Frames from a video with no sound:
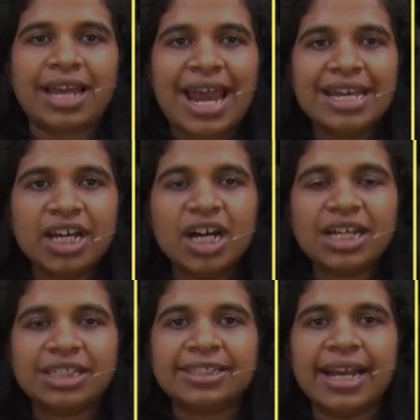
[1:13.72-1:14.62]
And
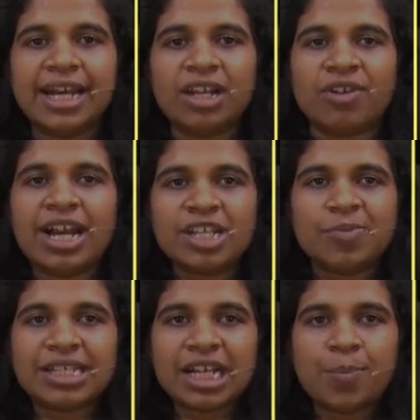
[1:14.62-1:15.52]
here it's negative, right?
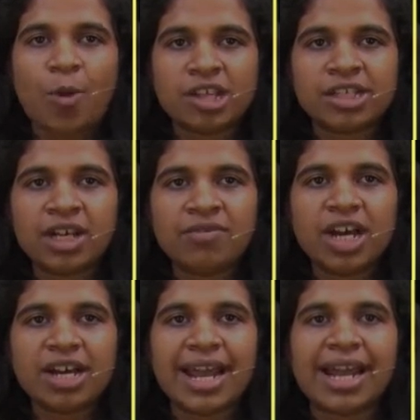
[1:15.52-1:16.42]
It's basically positive
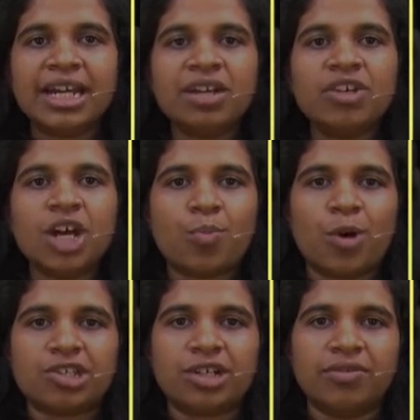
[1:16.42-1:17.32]
here, negative here,
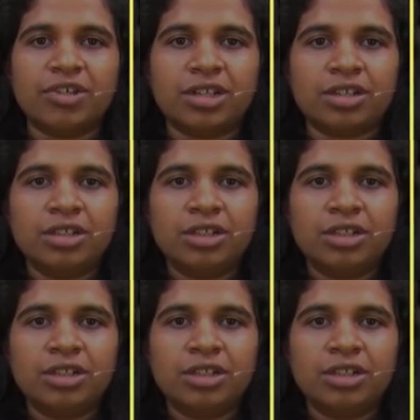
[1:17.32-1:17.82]
positive here.